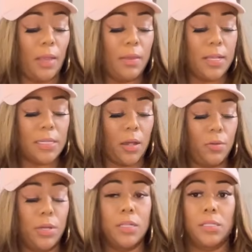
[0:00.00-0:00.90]
This is how
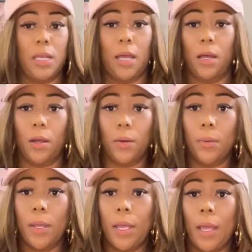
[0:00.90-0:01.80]
you can tell.
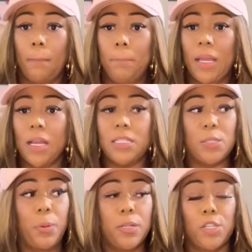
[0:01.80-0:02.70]
Because
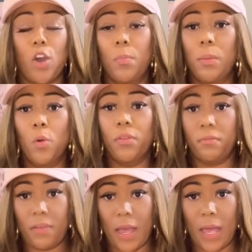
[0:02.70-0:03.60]
this person going to be moving
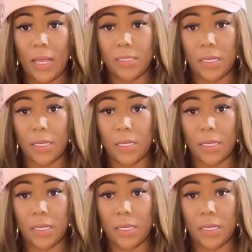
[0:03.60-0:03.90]
fast.